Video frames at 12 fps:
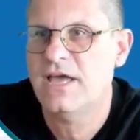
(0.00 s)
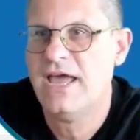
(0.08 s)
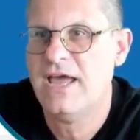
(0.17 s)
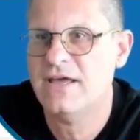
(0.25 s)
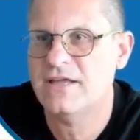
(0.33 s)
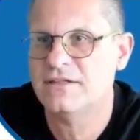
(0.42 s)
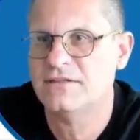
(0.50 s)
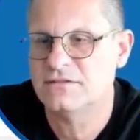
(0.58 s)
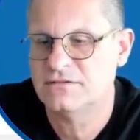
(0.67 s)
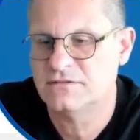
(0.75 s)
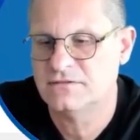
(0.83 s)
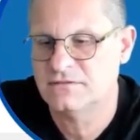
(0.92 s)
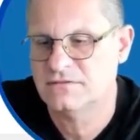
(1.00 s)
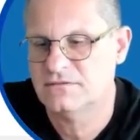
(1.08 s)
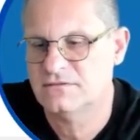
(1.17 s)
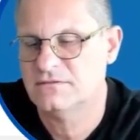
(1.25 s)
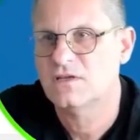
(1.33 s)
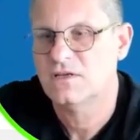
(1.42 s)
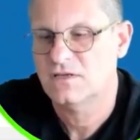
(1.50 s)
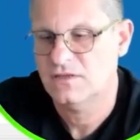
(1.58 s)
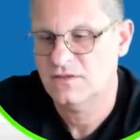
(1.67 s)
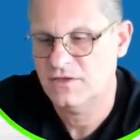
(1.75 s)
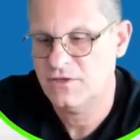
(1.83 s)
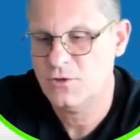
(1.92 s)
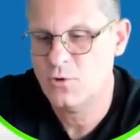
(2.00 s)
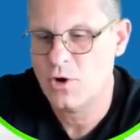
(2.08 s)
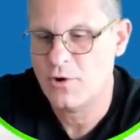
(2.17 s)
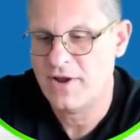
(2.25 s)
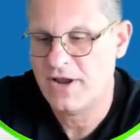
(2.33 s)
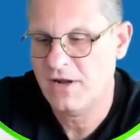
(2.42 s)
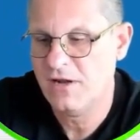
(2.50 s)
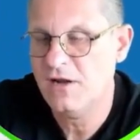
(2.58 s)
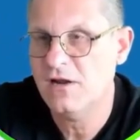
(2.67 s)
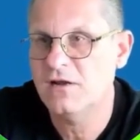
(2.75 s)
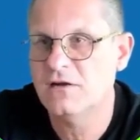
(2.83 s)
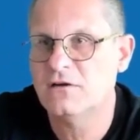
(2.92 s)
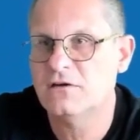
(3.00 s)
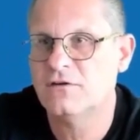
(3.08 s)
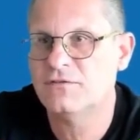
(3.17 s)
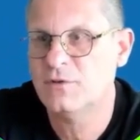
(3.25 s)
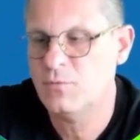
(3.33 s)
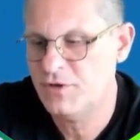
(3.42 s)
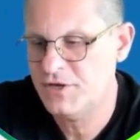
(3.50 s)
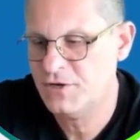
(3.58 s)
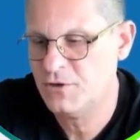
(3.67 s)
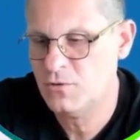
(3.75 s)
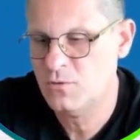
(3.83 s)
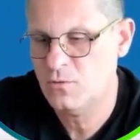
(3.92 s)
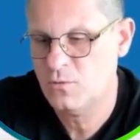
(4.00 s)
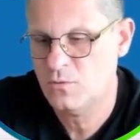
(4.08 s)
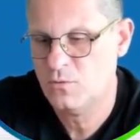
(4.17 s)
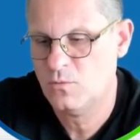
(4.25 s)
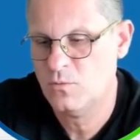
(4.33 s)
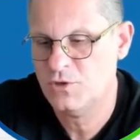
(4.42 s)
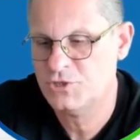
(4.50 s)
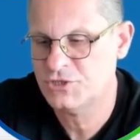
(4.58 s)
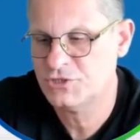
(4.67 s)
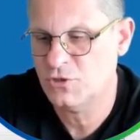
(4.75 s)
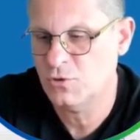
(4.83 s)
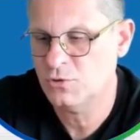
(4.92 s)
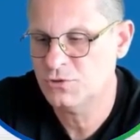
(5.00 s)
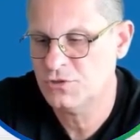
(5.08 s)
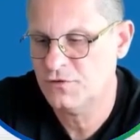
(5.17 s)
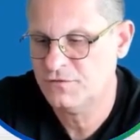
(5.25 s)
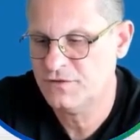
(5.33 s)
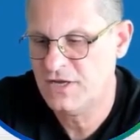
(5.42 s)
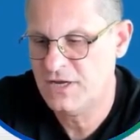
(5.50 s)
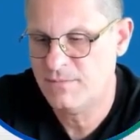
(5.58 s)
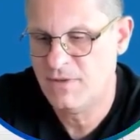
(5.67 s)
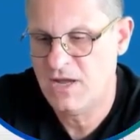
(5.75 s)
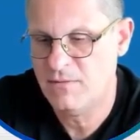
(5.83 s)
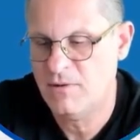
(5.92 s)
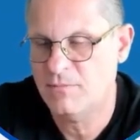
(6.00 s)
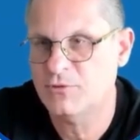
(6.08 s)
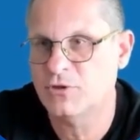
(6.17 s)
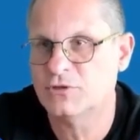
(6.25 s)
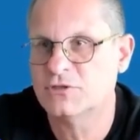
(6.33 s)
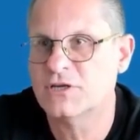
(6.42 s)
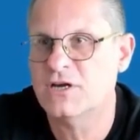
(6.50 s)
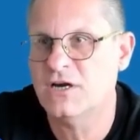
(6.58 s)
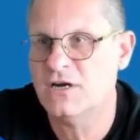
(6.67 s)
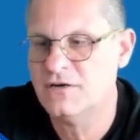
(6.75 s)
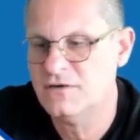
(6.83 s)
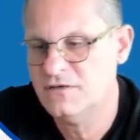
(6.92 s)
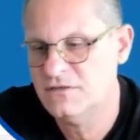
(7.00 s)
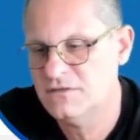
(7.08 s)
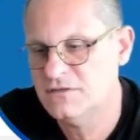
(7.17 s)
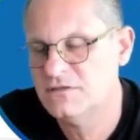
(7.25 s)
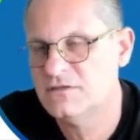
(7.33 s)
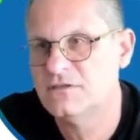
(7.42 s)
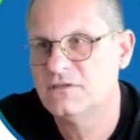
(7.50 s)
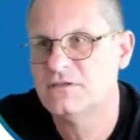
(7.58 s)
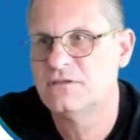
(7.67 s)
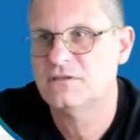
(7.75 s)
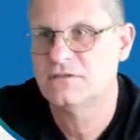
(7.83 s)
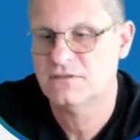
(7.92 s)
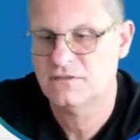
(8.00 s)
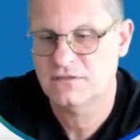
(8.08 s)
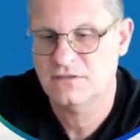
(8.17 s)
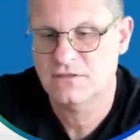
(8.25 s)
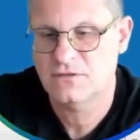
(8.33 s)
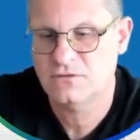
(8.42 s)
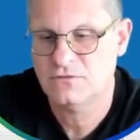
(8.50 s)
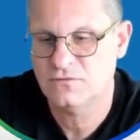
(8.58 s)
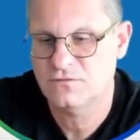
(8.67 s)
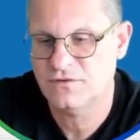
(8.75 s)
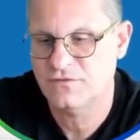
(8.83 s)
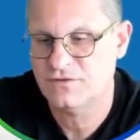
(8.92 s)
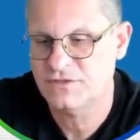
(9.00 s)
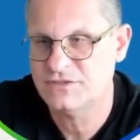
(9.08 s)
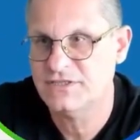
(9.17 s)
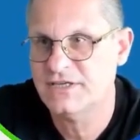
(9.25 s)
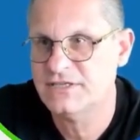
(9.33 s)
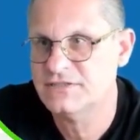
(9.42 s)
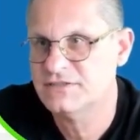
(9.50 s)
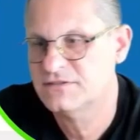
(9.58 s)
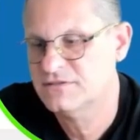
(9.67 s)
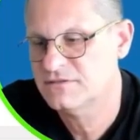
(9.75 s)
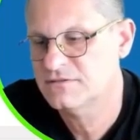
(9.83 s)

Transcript: and the URL of the video, which is also of type abap.car, 256.